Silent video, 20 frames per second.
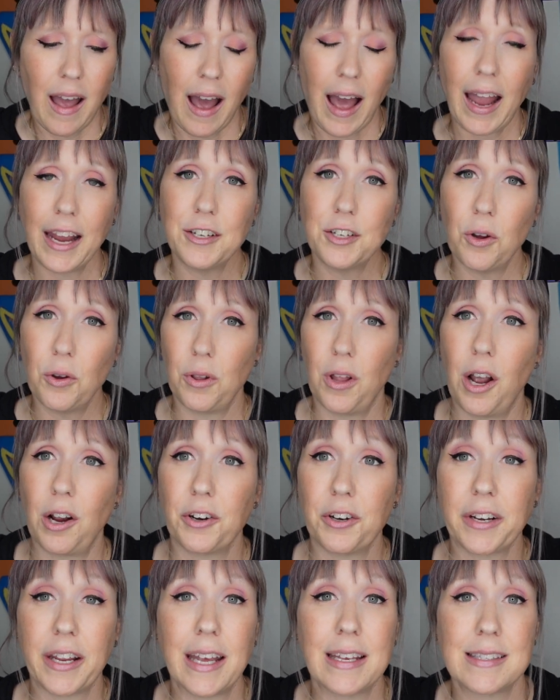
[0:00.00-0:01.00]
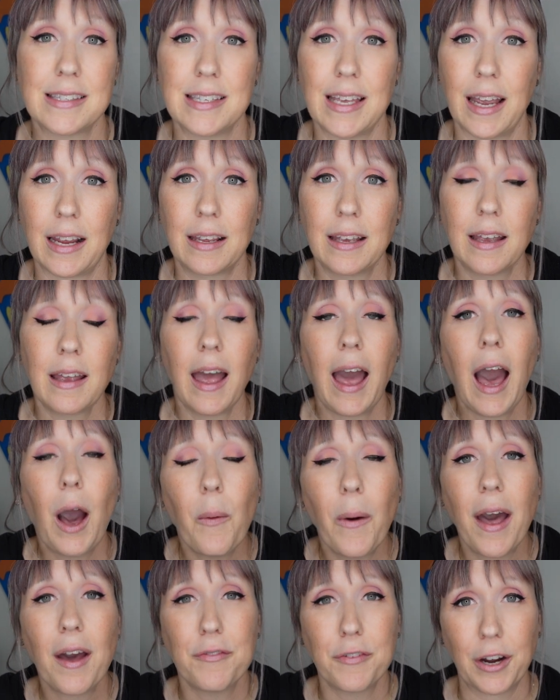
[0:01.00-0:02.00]
I no longer get sick.
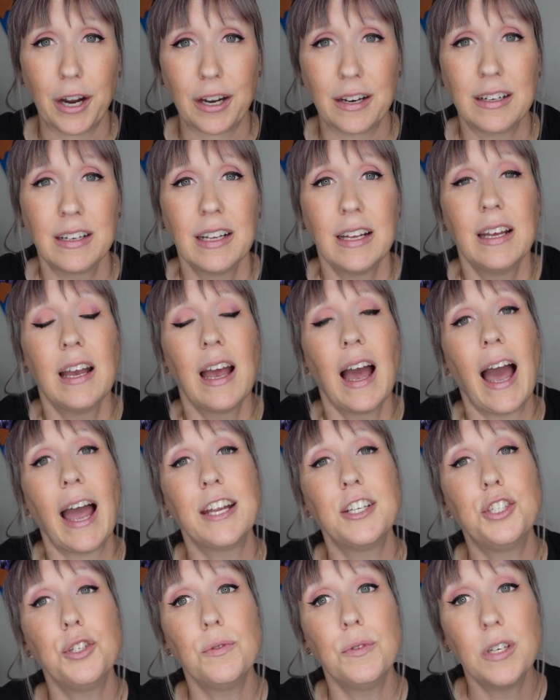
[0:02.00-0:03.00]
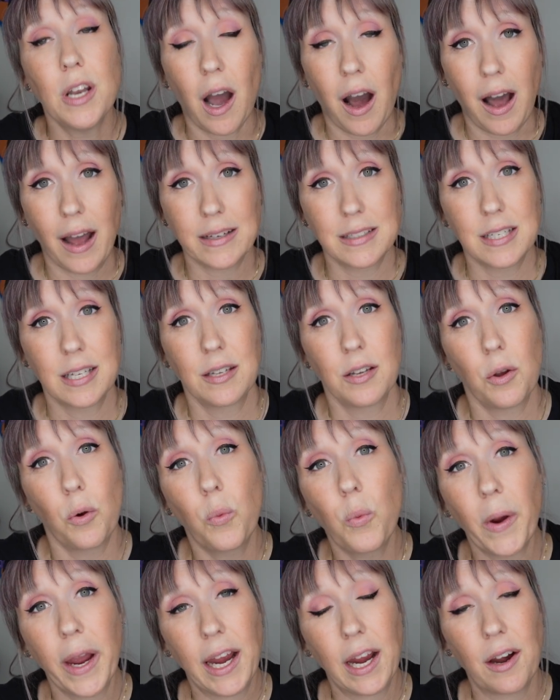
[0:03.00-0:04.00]
However, I do not
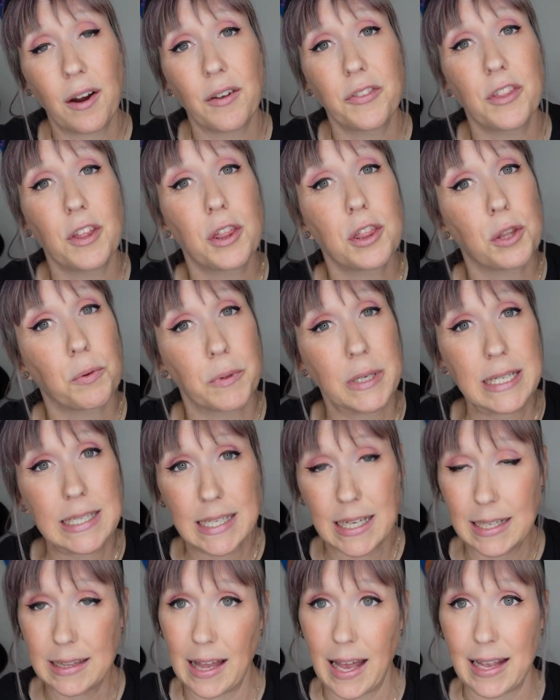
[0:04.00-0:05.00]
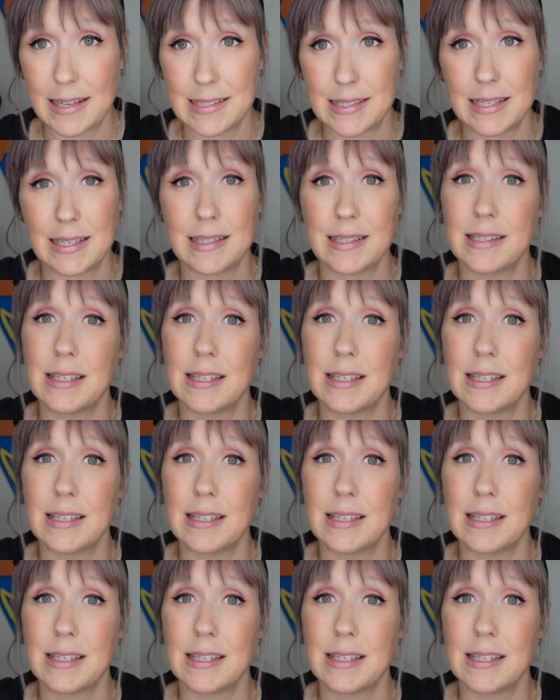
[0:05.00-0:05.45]
wear the three D glasses.